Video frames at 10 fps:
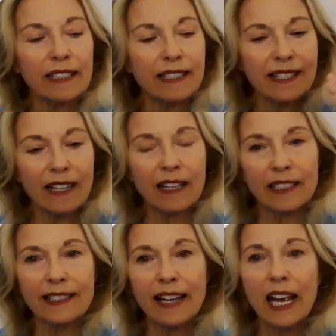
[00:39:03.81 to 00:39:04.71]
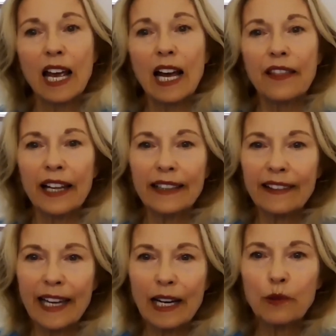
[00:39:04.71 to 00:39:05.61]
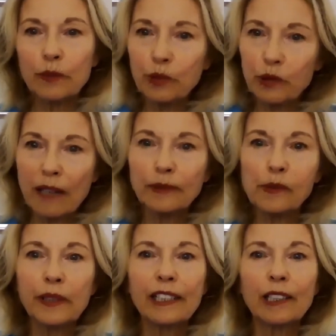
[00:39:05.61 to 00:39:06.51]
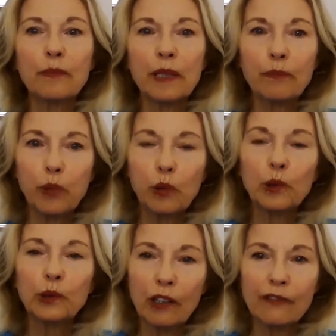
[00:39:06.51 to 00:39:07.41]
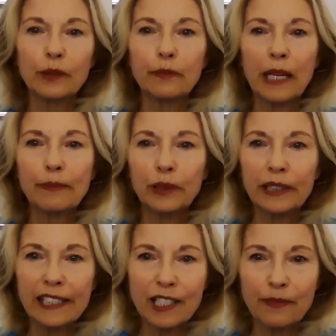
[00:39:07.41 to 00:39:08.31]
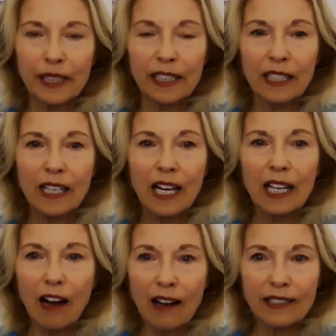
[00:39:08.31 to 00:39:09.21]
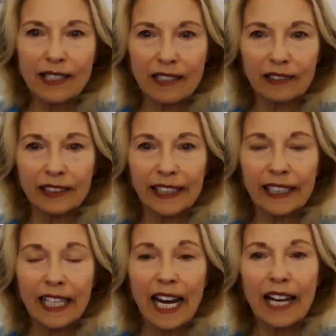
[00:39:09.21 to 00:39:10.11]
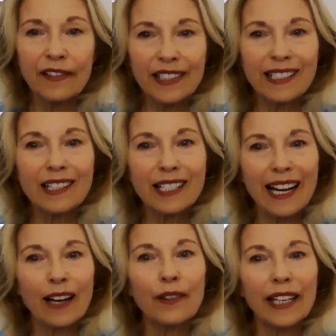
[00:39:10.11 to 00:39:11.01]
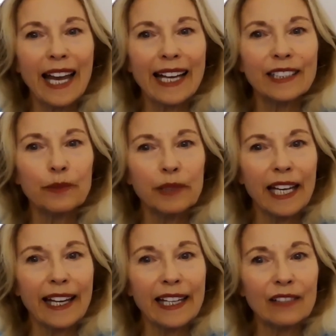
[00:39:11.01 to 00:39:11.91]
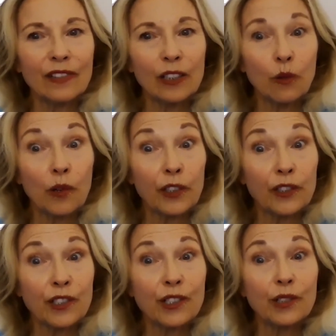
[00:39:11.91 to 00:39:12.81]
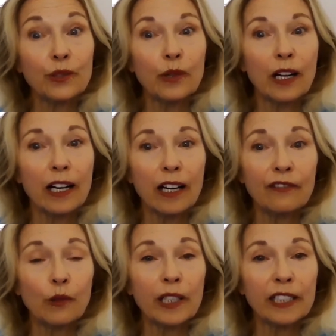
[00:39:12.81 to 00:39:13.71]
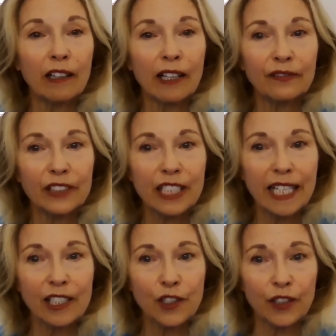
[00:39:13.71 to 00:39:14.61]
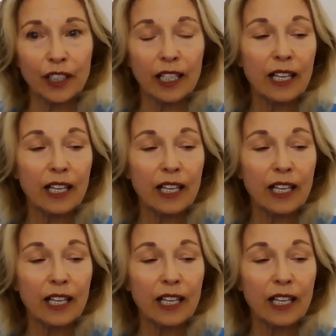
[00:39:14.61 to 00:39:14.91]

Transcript: his sons that they were probably going to be pulled over by policemen constantly and this is how they had to behave in order to avoid confrontation